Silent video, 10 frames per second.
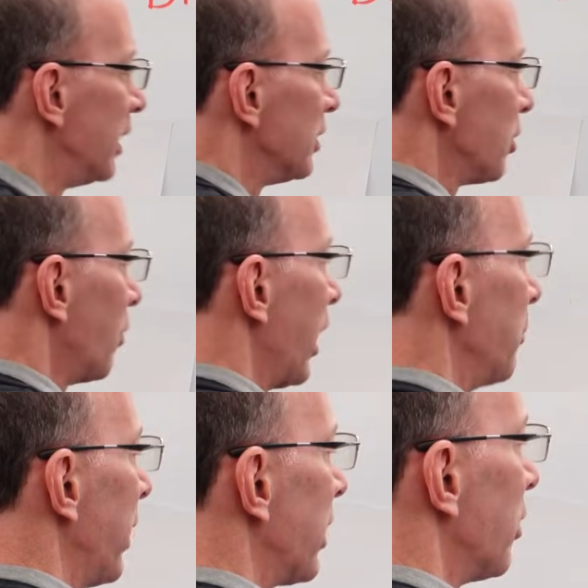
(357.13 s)
So I
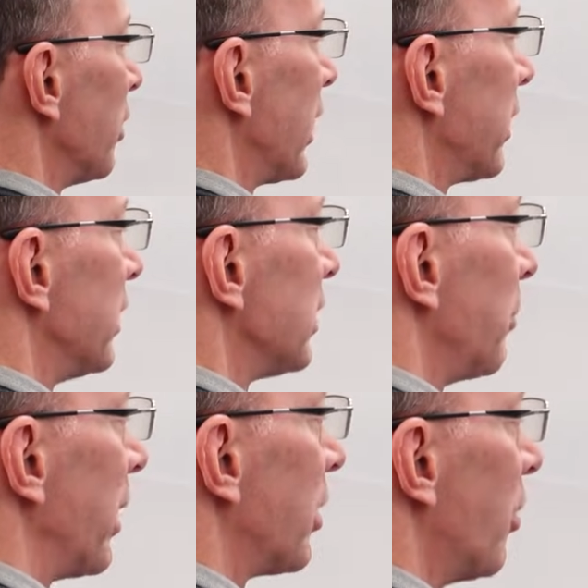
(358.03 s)
might go like this. I
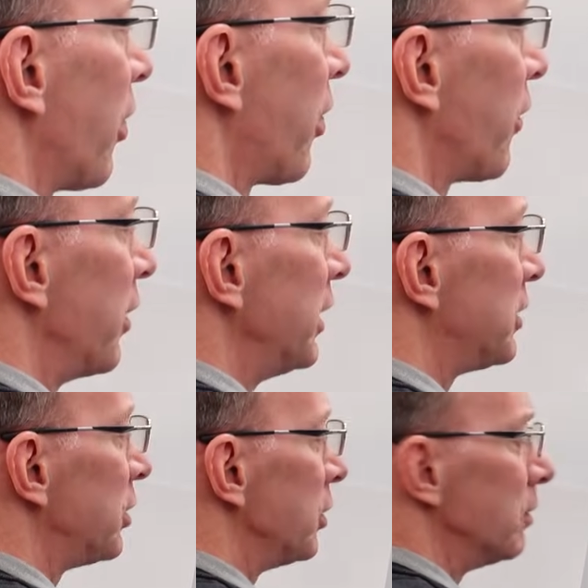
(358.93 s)
might go
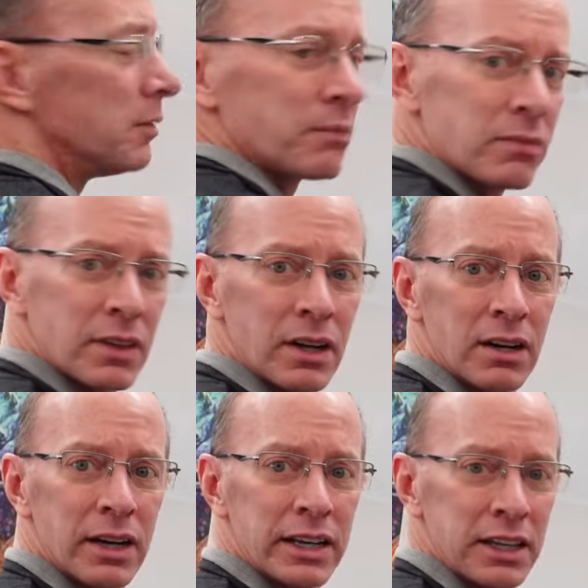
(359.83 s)
32, all
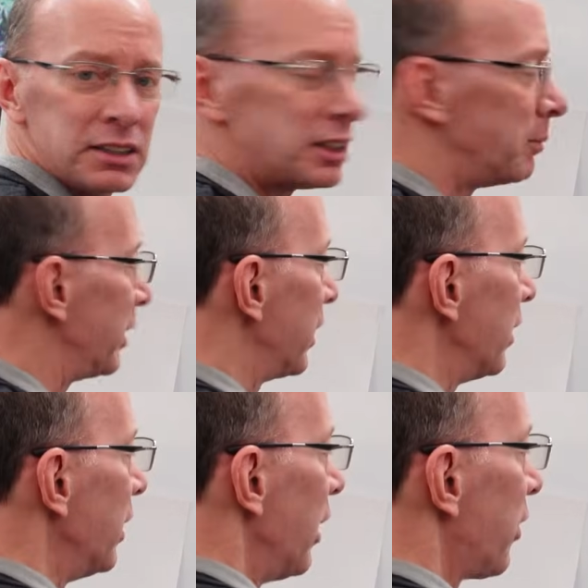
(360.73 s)
right, can you see me
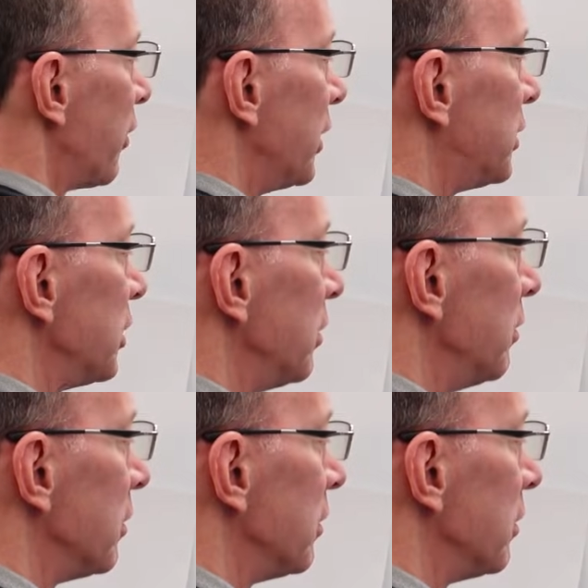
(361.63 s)
there? 32